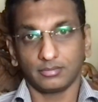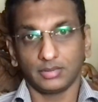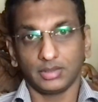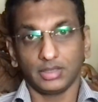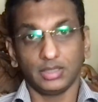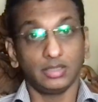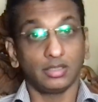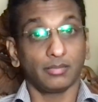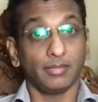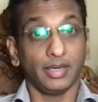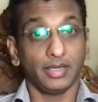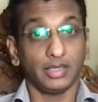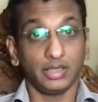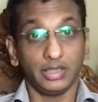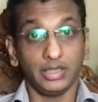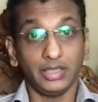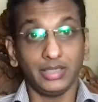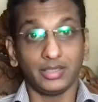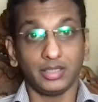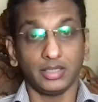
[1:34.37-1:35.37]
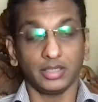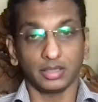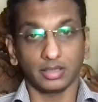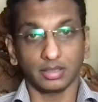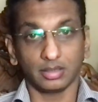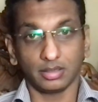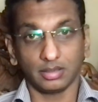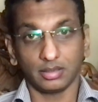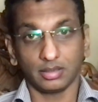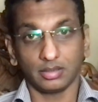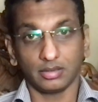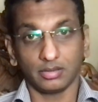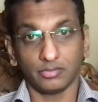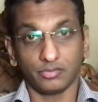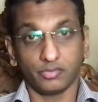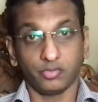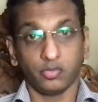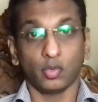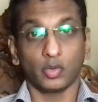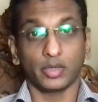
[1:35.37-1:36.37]
either by eating
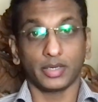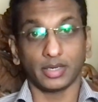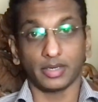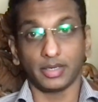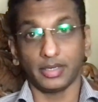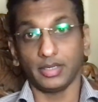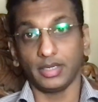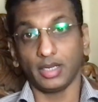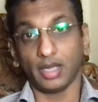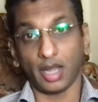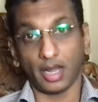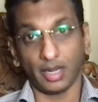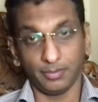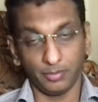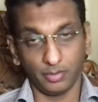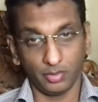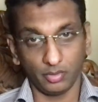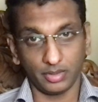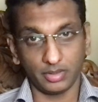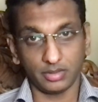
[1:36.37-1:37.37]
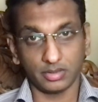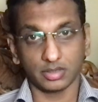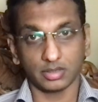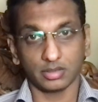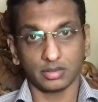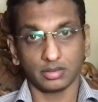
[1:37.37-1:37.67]
food containing high purines.